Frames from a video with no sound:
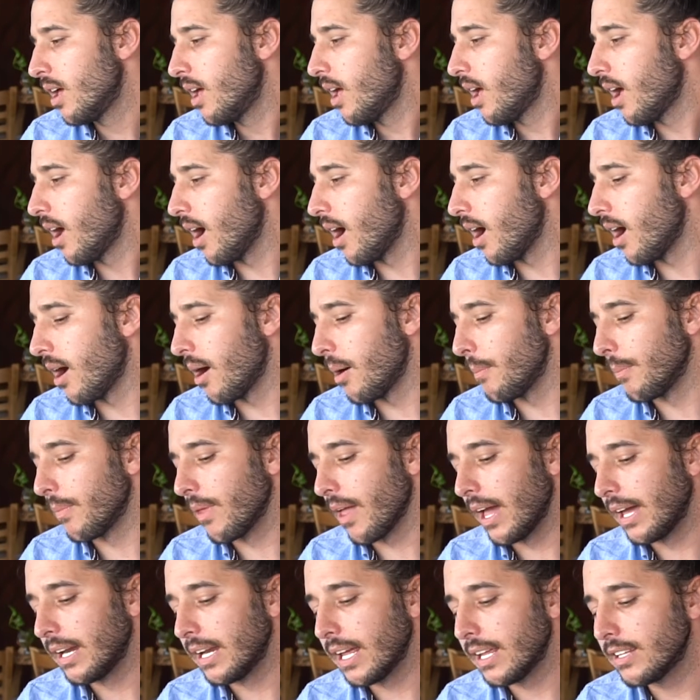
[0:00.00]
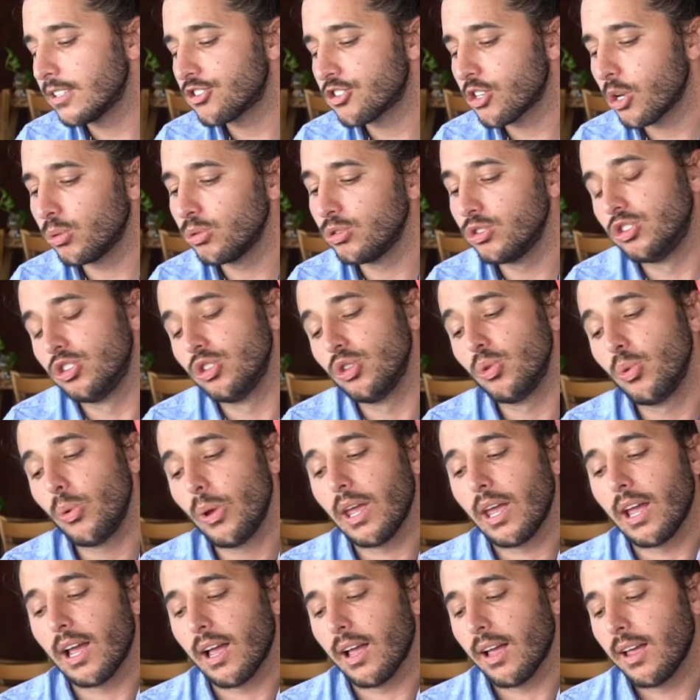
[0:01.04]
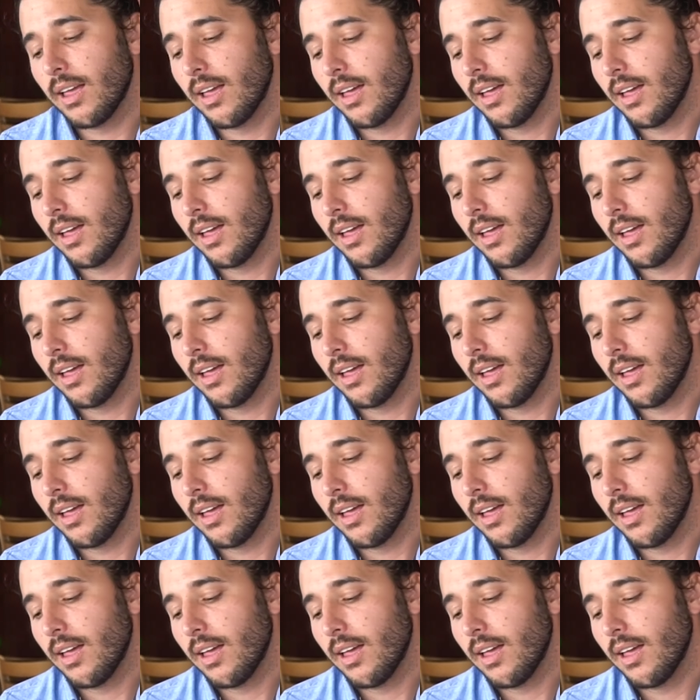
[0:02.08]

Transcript: And in so doing,